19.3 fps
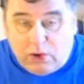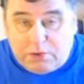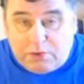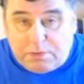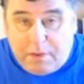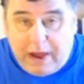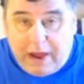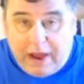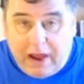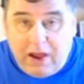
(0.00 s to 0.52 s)

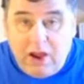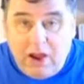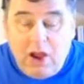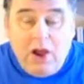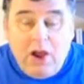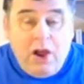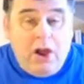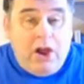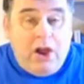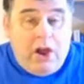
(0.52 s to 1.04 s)
by a
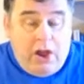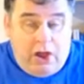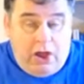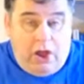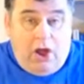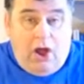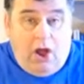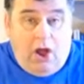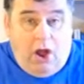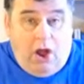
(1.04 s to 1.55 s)

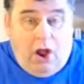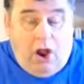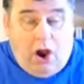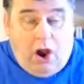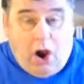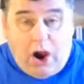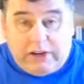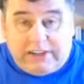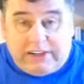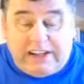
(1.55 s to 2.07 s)

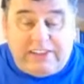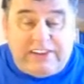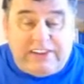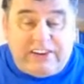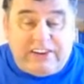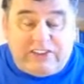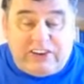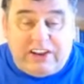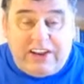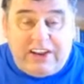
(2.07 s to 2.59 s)
heart
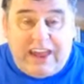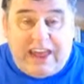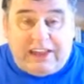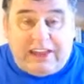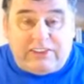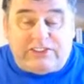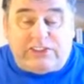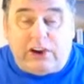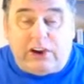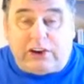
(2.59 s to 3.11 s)
condition and
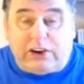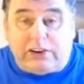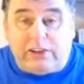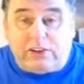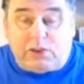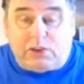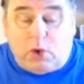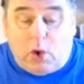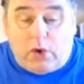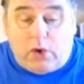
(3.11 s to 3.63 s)

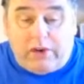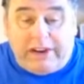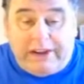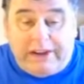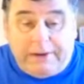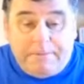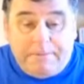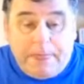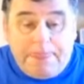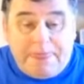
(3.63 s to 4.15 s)
circulatory
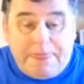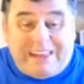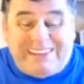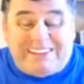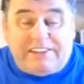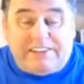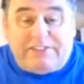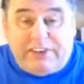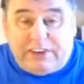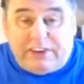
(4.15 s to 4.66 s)

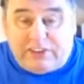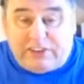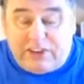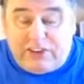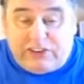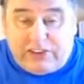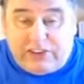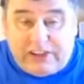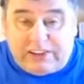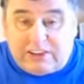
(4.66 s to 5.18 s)

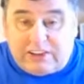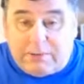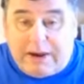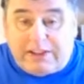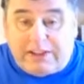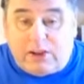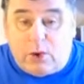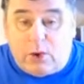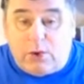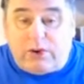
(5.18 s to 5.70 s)
deficiency into my
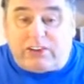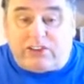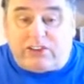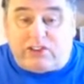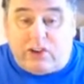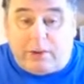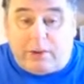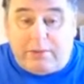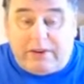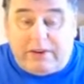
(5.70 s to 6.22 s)
lower
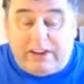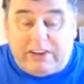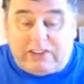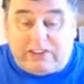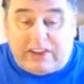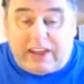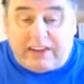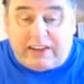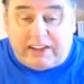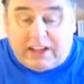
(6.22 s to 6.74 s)
extremities
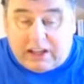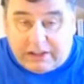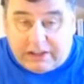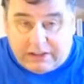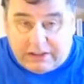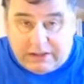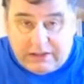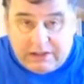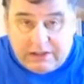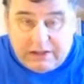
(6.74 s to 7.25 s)
and gut
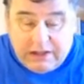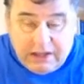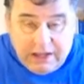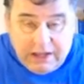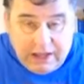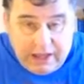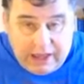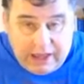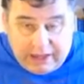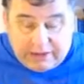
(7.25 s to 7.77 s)

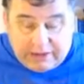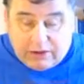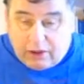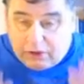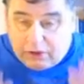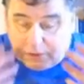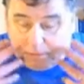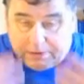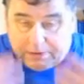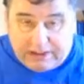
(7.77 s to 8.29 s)
and
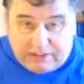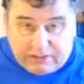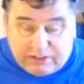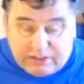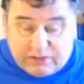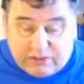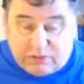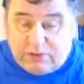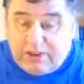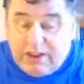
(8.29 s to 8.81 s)
other places.